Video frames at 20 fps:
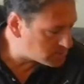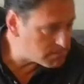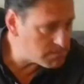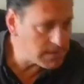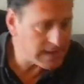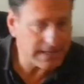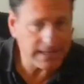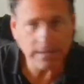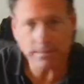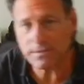
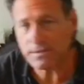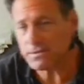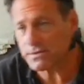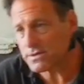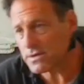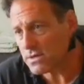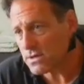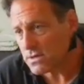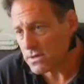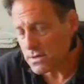My name is
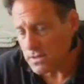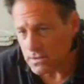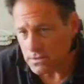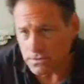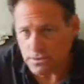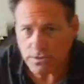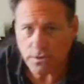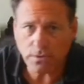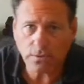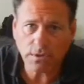
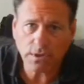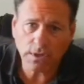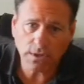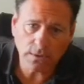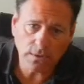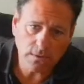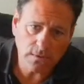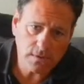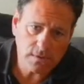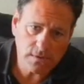Joe
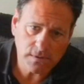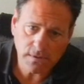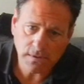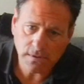Q.